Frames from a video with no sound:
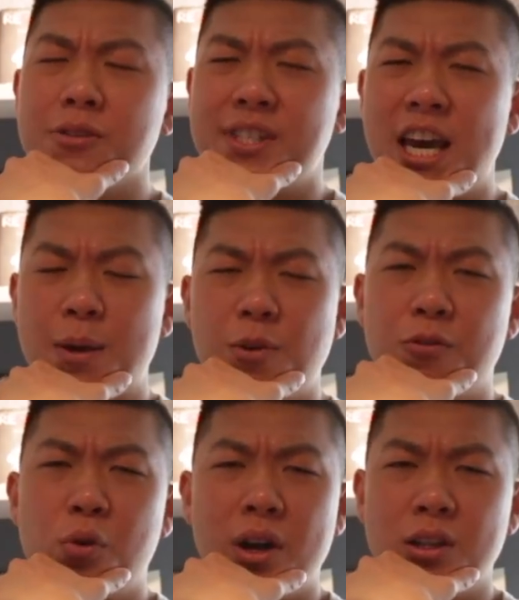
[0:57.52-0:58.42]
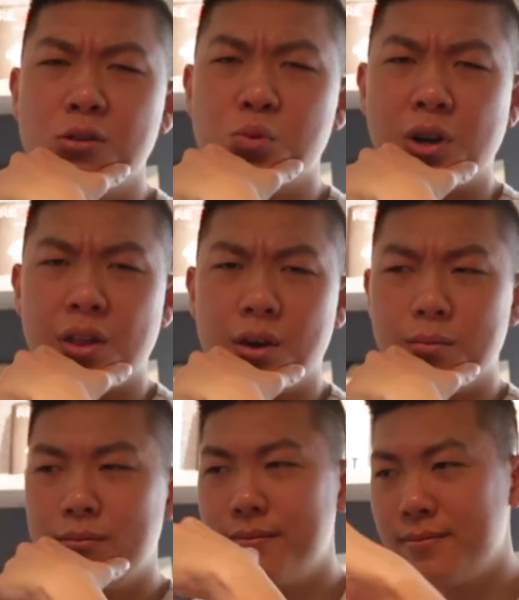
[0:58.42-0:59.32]
it'll take before I lose one of
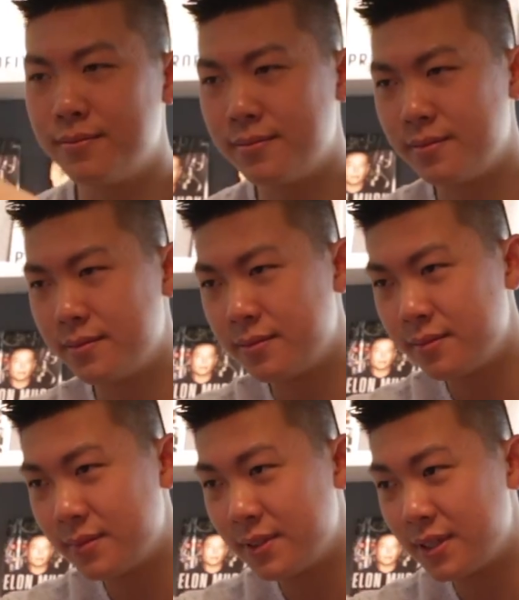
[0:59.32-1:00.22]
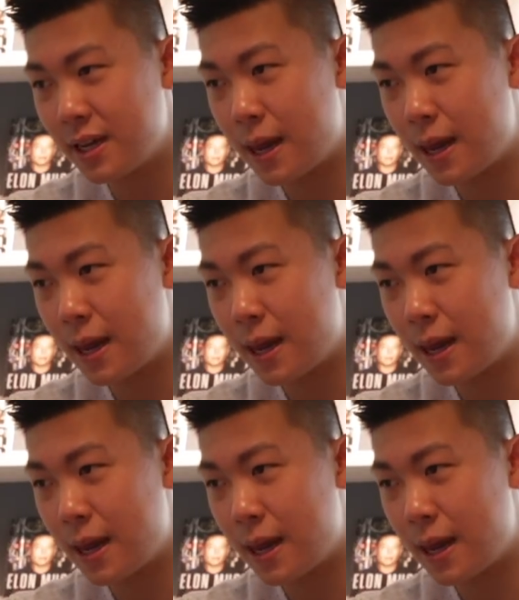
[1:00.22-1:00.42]
them. Two days.